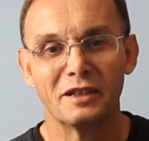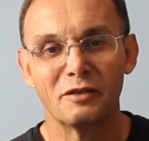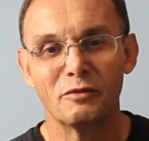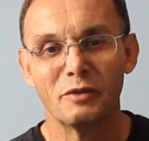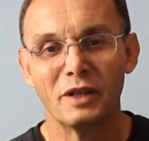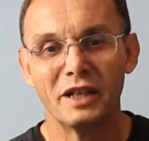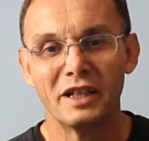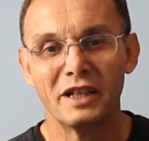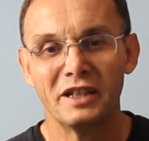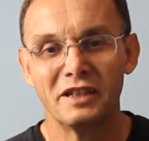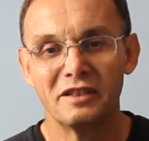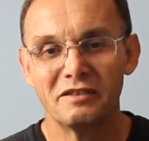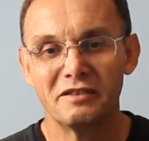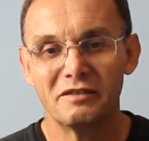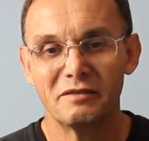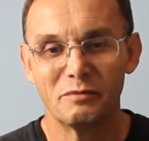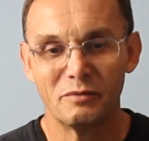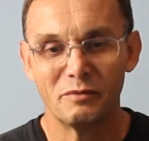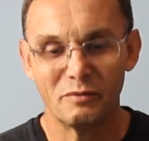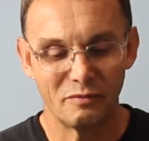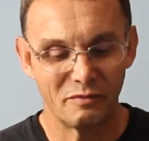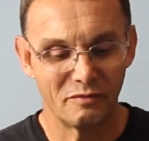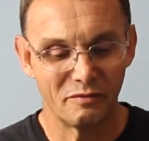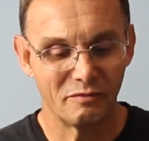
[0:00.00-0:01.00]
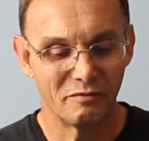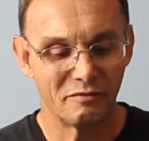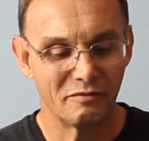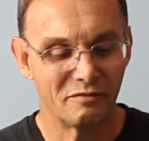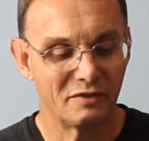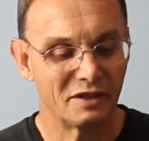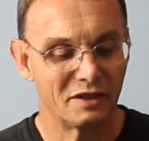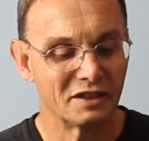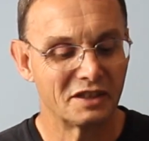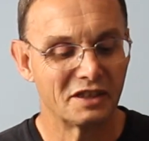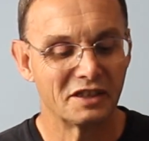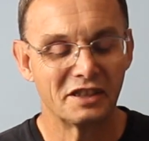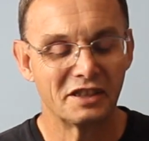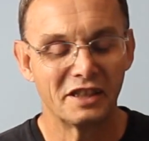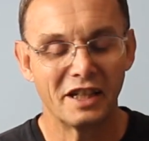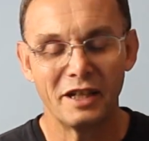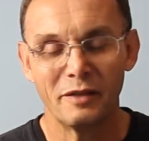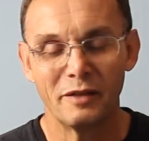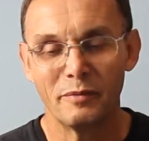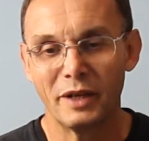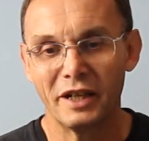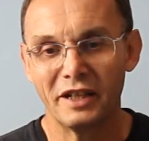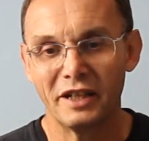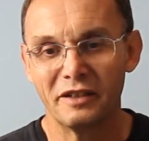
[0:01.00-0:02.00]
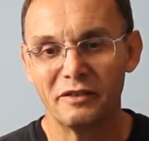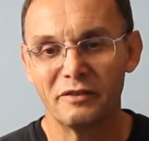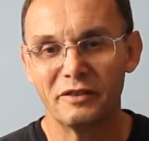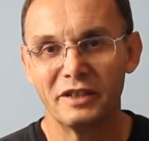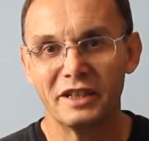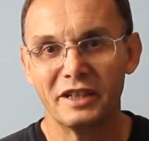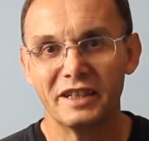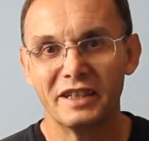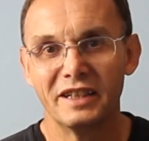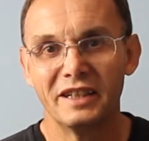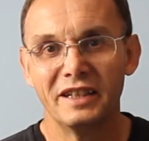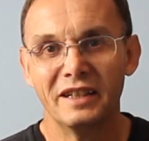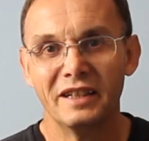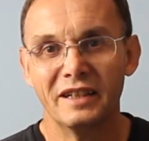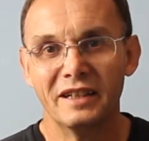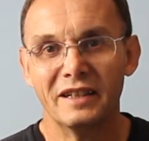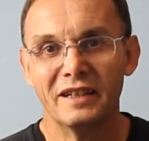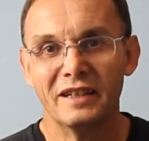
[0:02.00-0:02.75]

know what to say about it really.